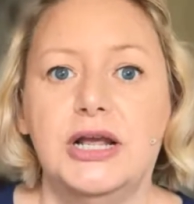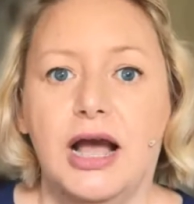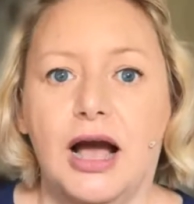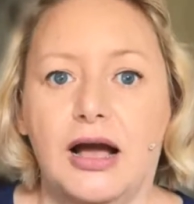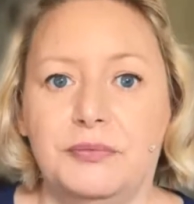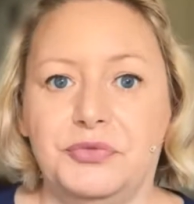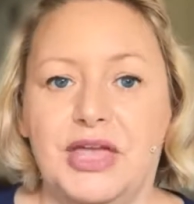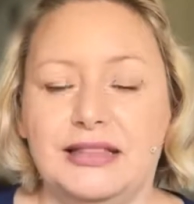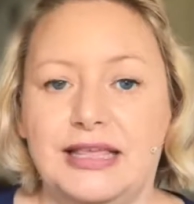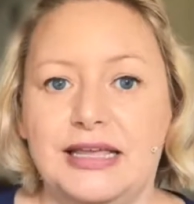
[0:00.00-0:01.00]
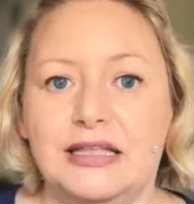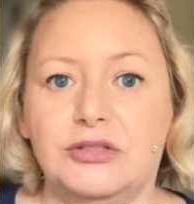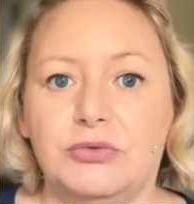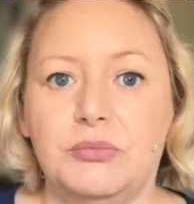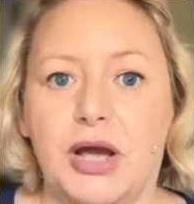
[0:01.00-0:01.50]
that they get the
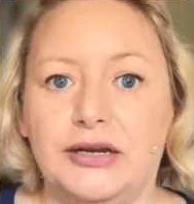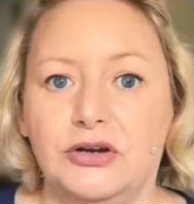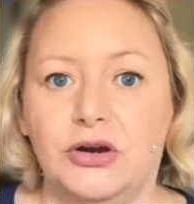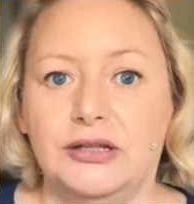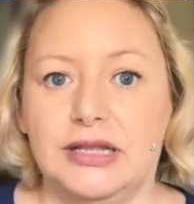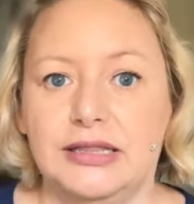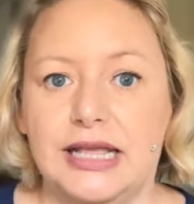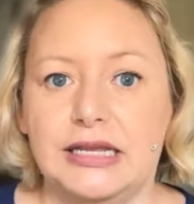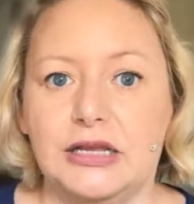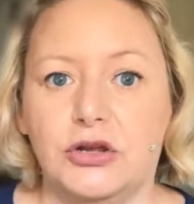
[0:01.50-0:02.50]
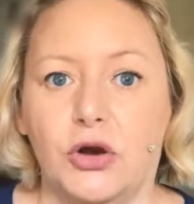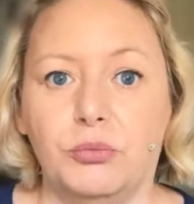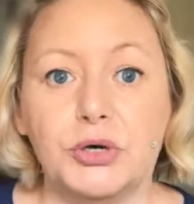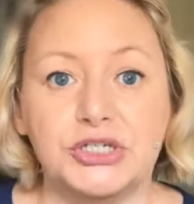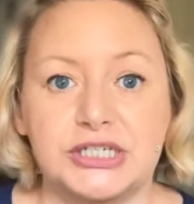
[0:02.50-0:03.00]
reminder and then they can go
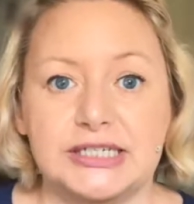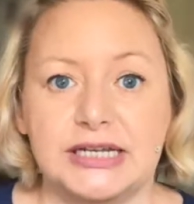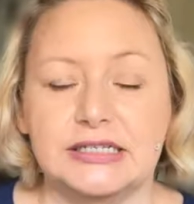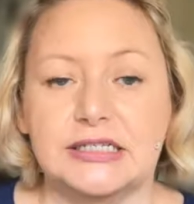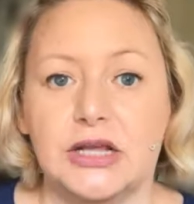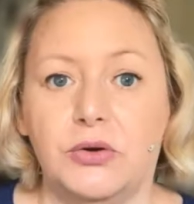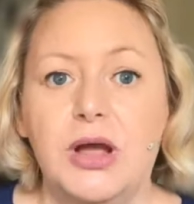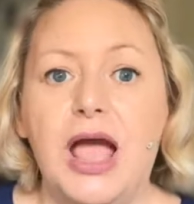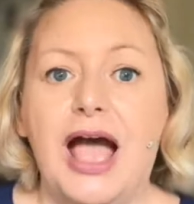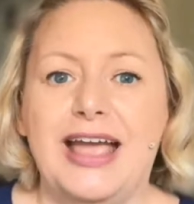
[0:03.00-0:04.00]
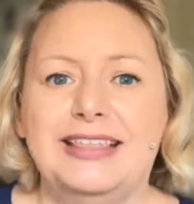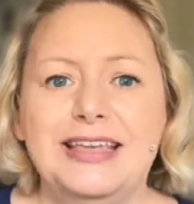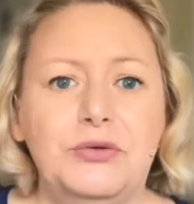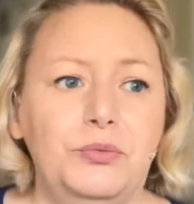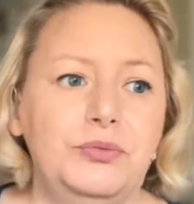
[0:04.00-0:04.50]
purchase it. So I
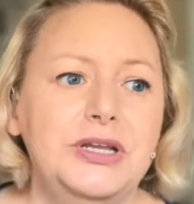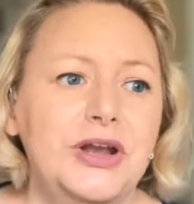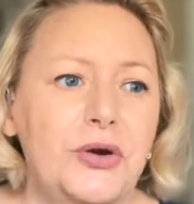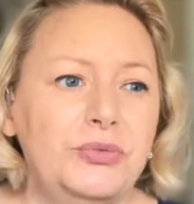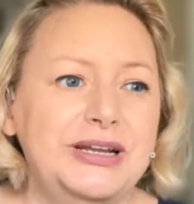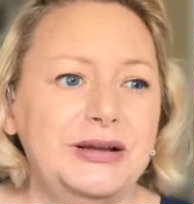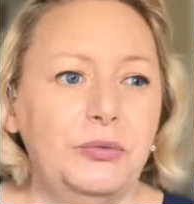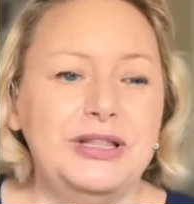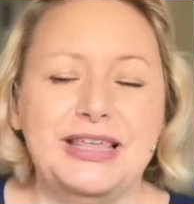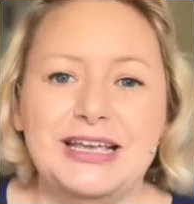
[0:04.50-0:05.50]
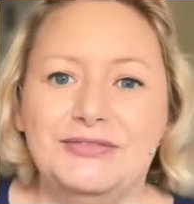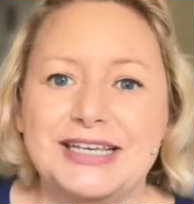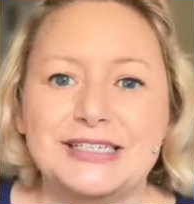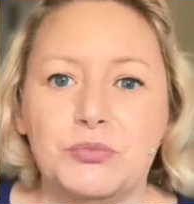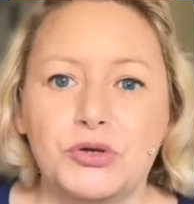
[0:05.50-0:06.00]
think, we think of
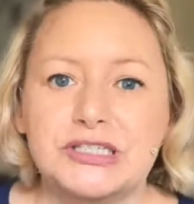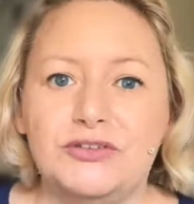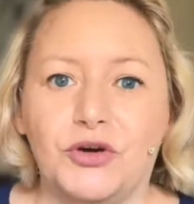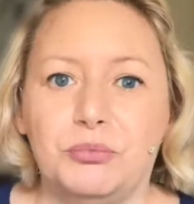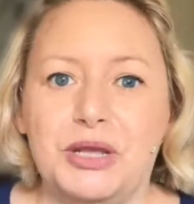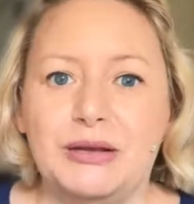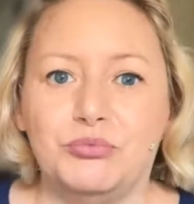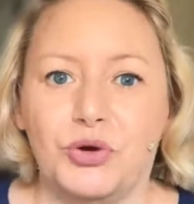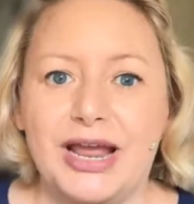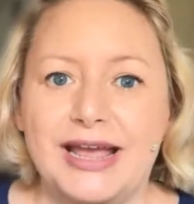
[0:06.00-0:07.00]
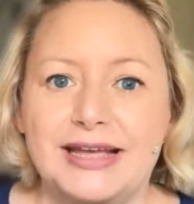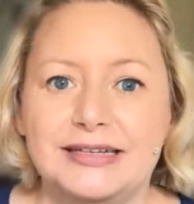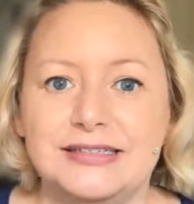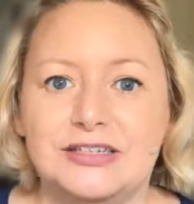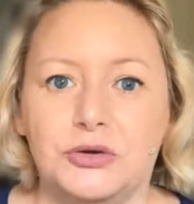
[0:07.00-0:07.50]
this mostly for big
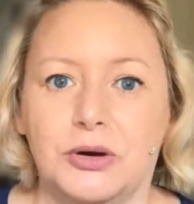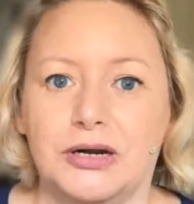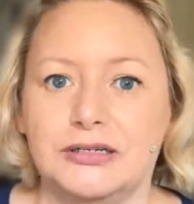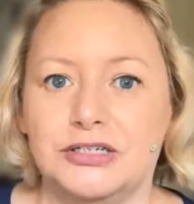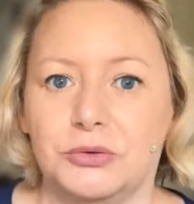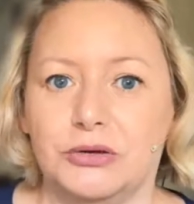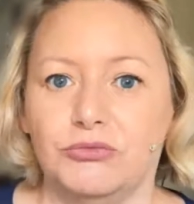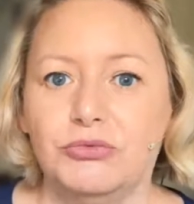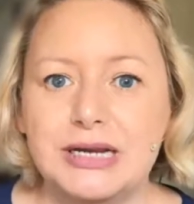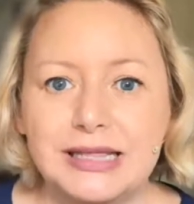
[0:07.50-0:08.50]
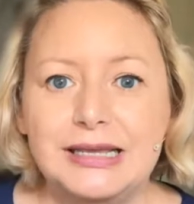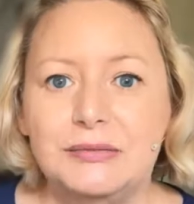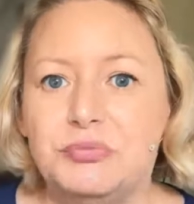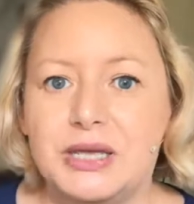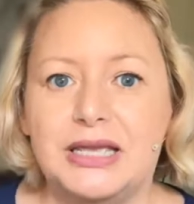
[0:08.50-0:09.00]
brands who are doing really
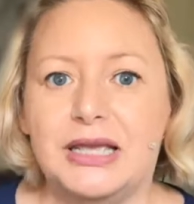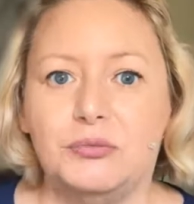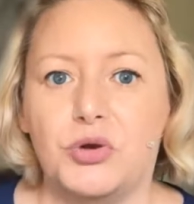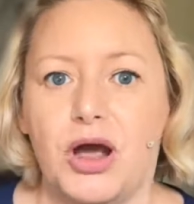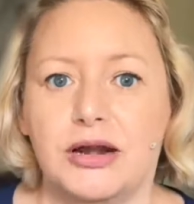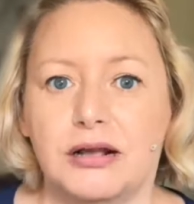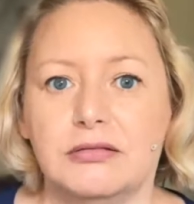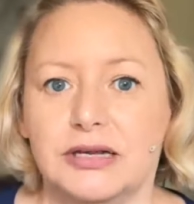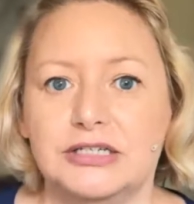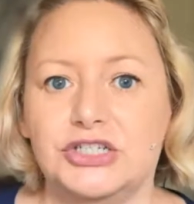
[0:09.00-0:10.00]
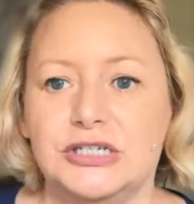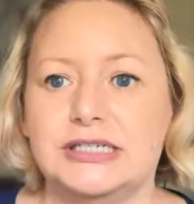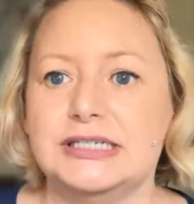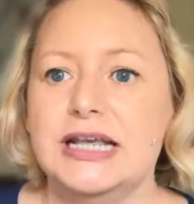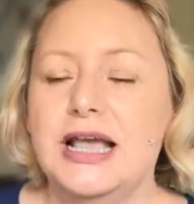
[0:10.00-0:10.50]
big product
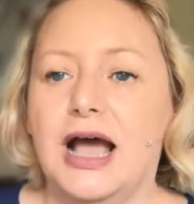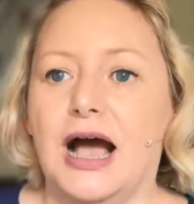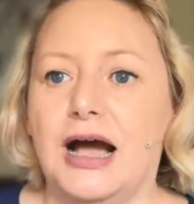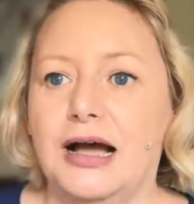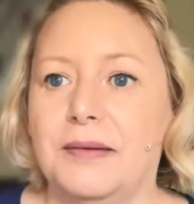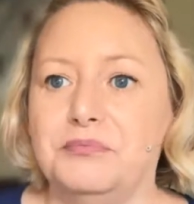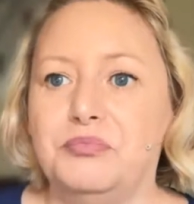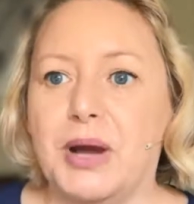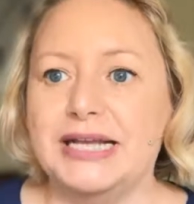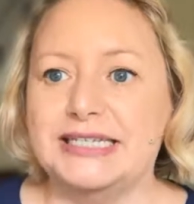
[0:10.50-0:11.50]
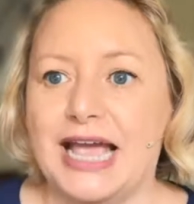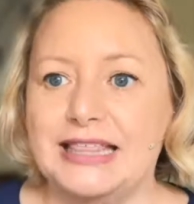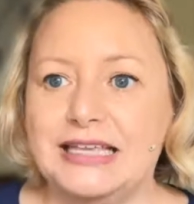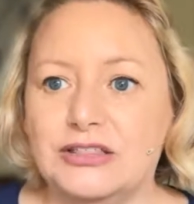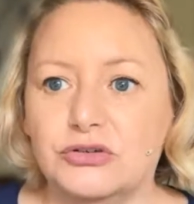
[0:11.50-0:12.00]
launches. But I
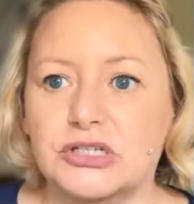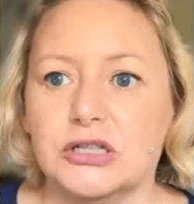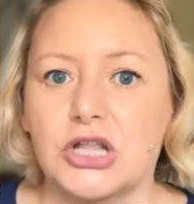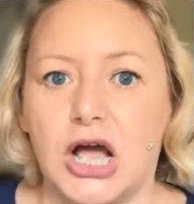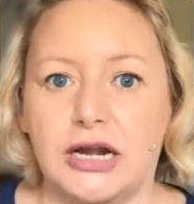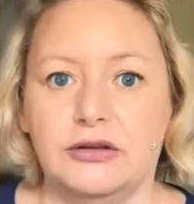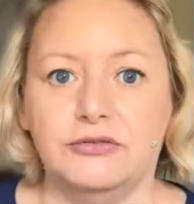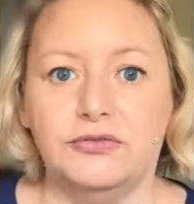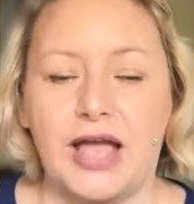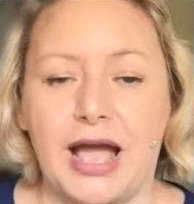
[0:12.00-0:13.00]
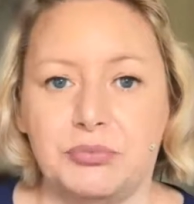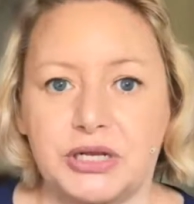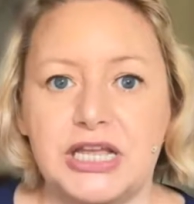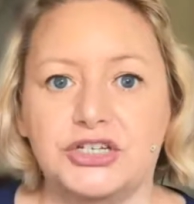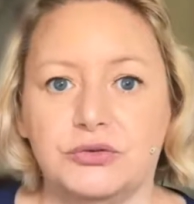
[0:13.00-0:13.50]
think there's a lot of
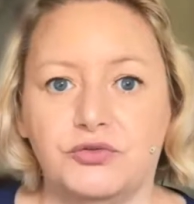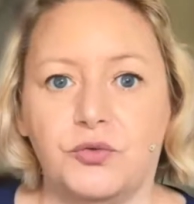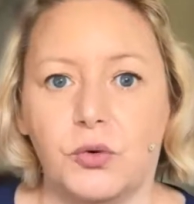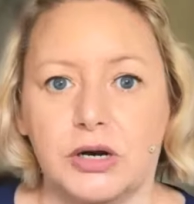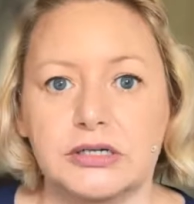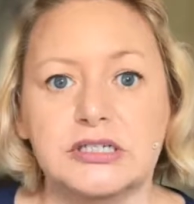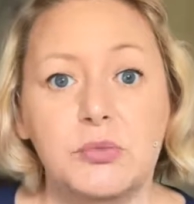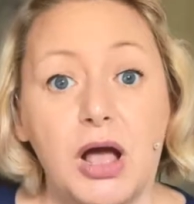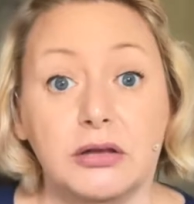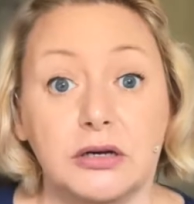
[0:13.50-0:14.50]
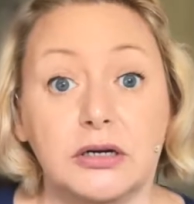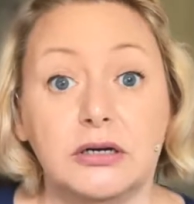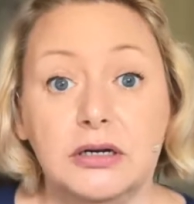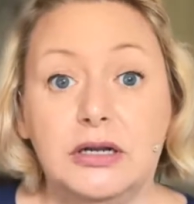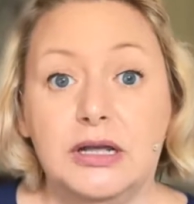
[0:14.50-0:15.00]
application for smaller
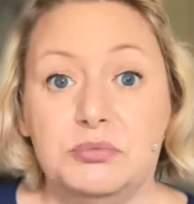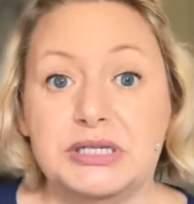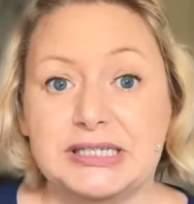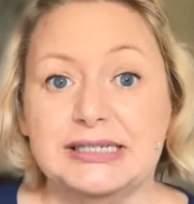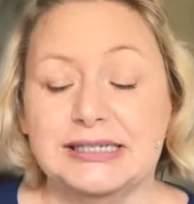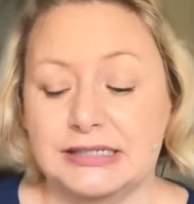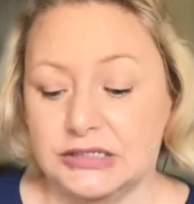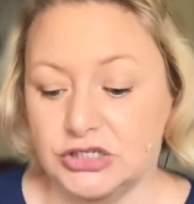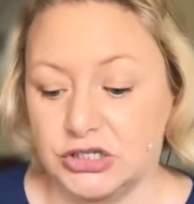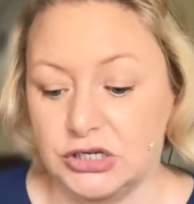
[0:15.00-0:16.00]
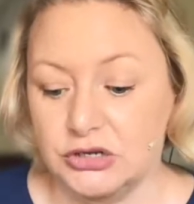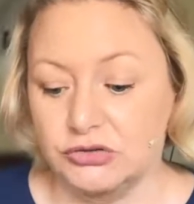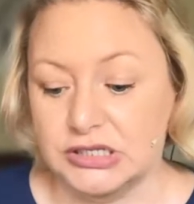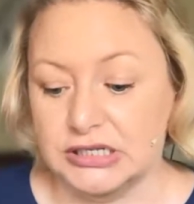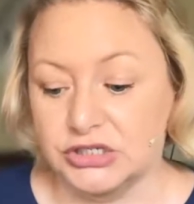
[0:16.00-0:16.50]
businesses to
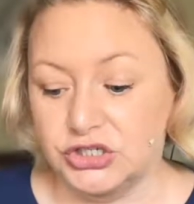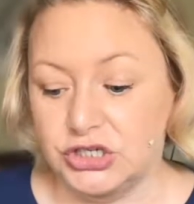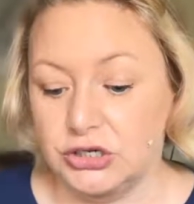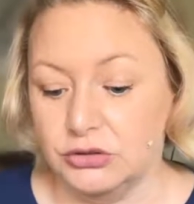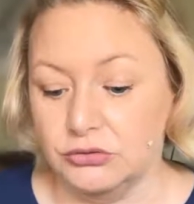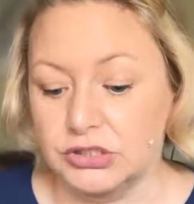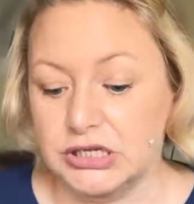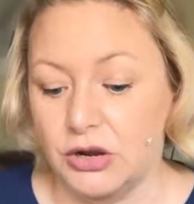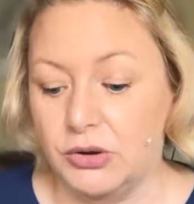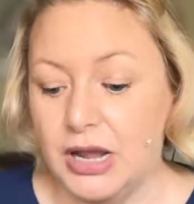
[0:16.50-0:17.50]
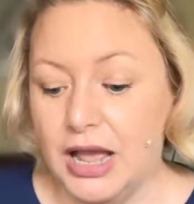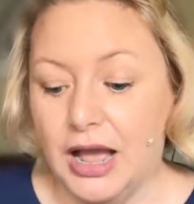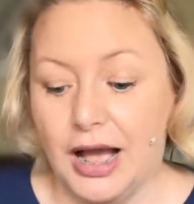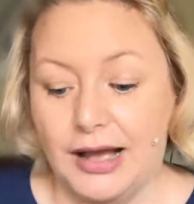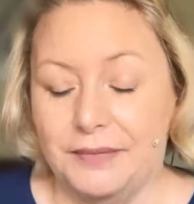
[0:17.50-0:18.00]
use this too. So
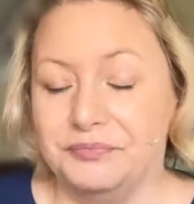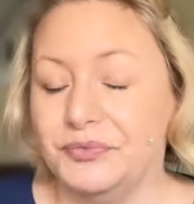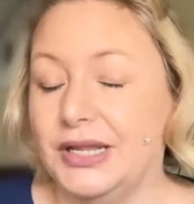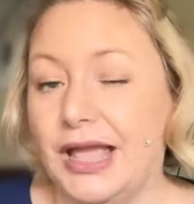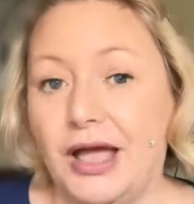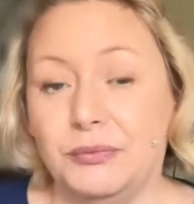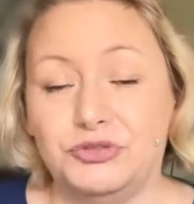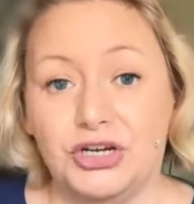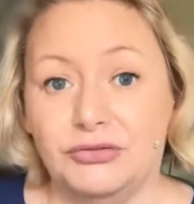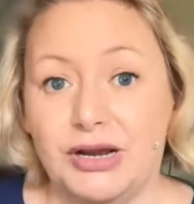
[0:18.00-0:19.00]
help generate